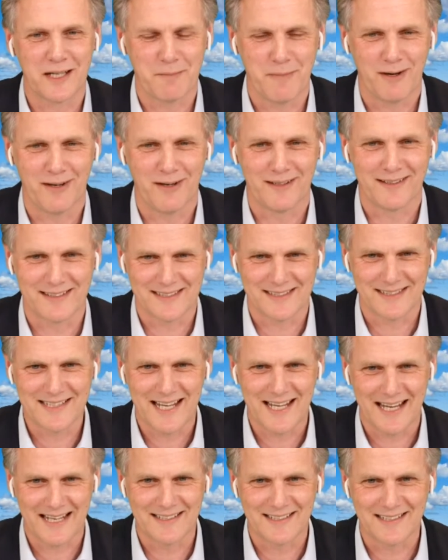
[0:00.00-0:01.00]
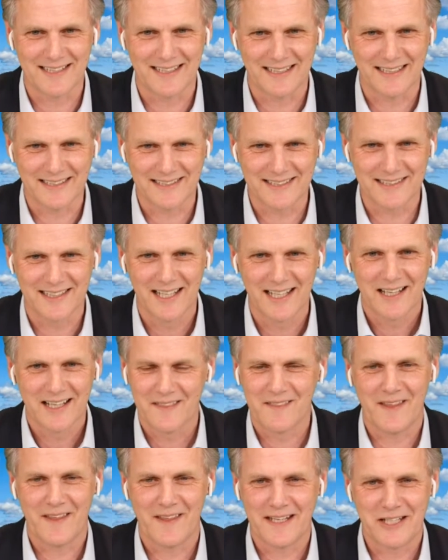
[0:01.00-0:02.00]
what the commander's intent is,
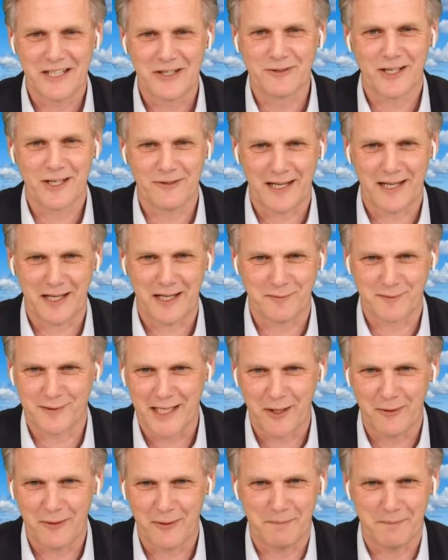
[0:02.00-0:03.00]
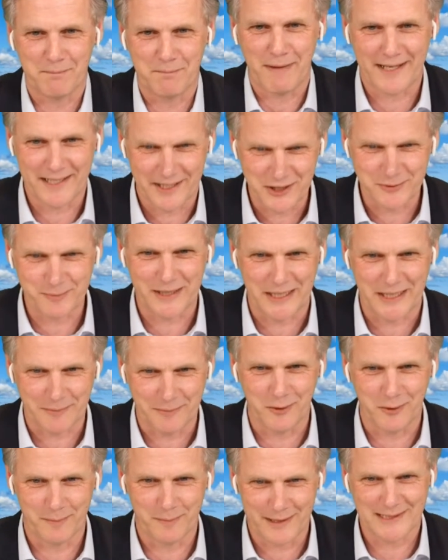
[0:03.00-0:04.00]
then you don't have to go and manage
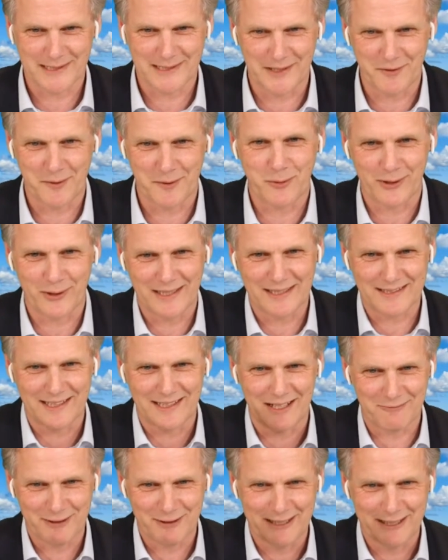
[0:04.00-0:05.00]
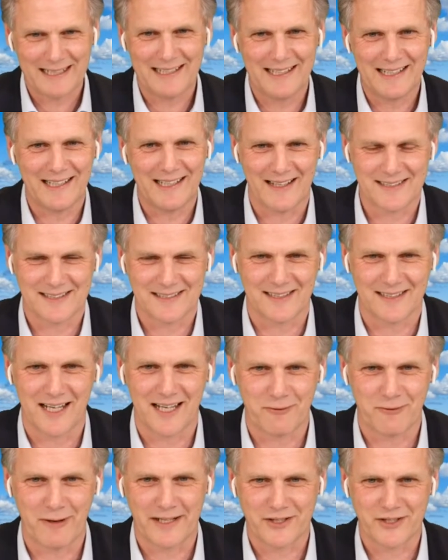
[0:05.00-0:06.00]
people because everybody is like really clear. That's the
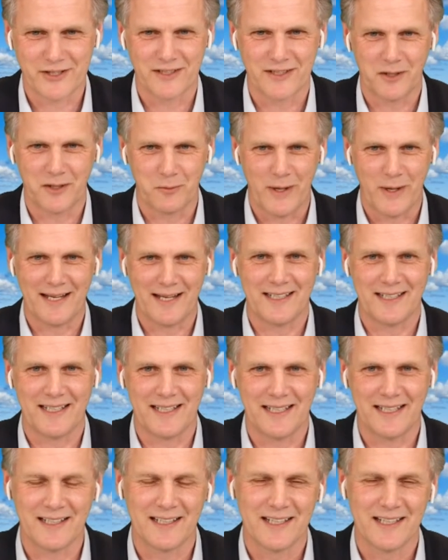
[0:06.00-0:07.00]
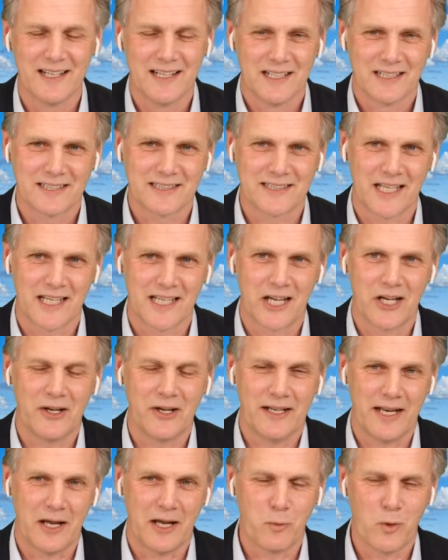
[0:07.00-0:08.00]
direction that we're heading in. So
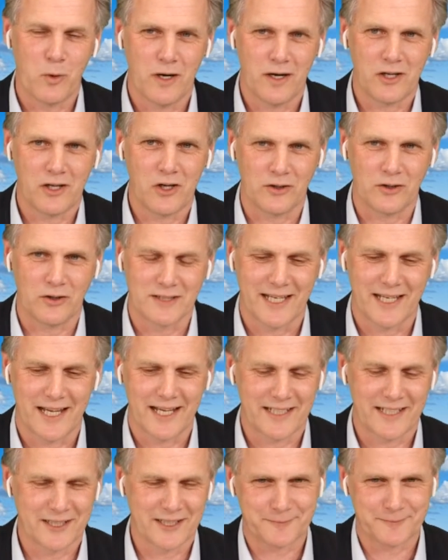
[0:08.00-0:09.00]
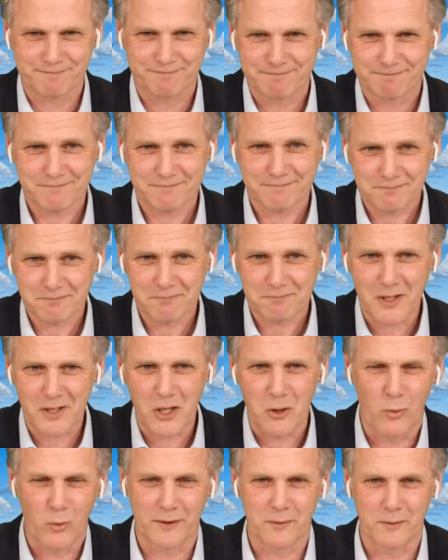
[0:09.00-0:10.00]
in a work context,
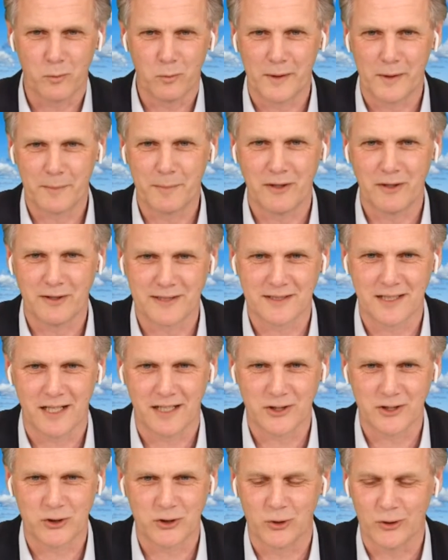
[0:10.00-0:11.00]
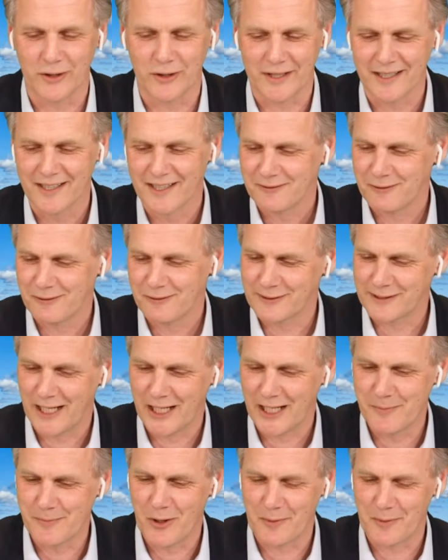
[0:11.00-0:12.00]
One Polestar story
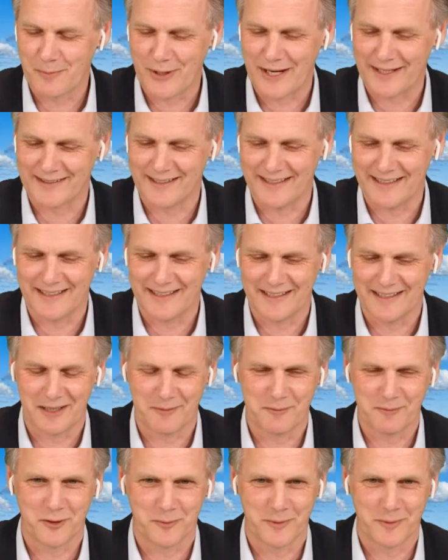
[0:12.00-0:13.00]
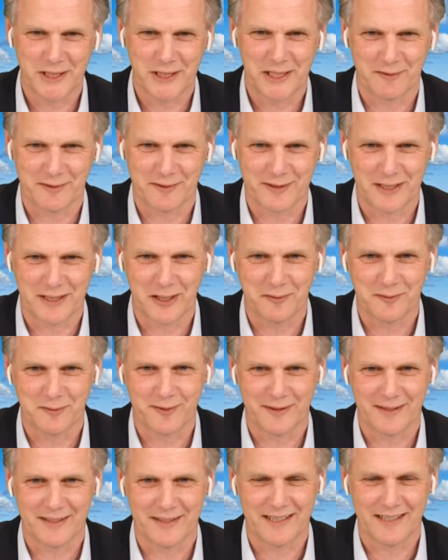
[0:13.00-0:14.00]
was Omar Bradley, former chief of staff
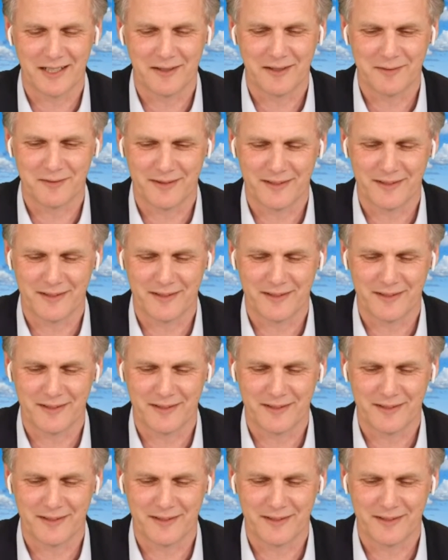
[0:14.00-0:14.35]
for